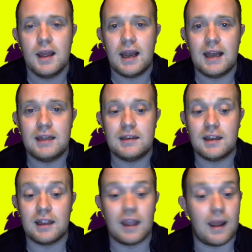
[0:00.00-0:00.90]
And
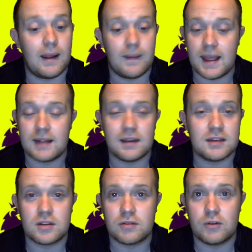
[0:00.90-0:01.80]
yeah, it ended
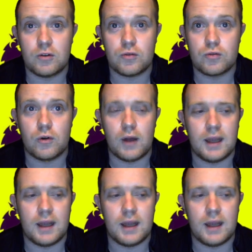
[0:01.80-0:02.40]
as a 3-3 draw.